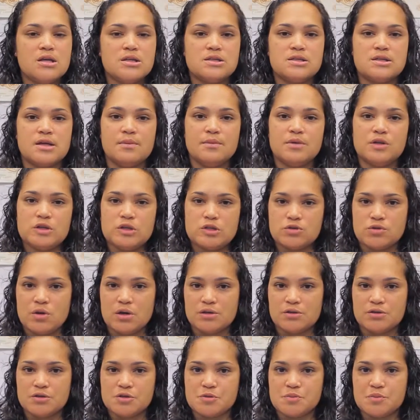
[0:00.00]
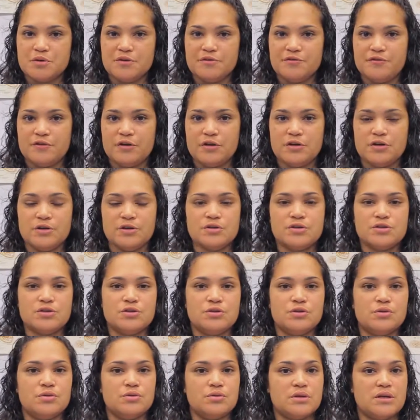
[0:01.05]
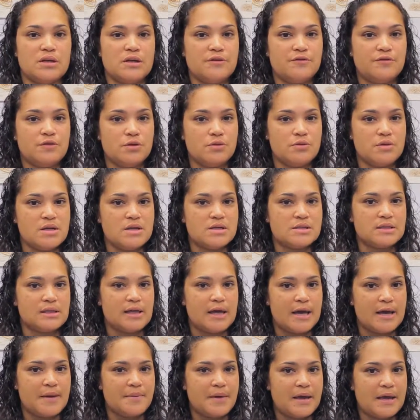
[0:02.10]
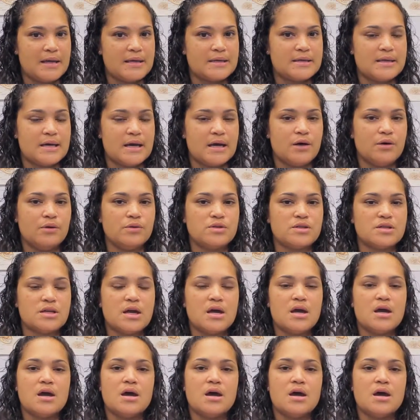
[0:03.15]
Some instructors prefer to give you these lab handouts.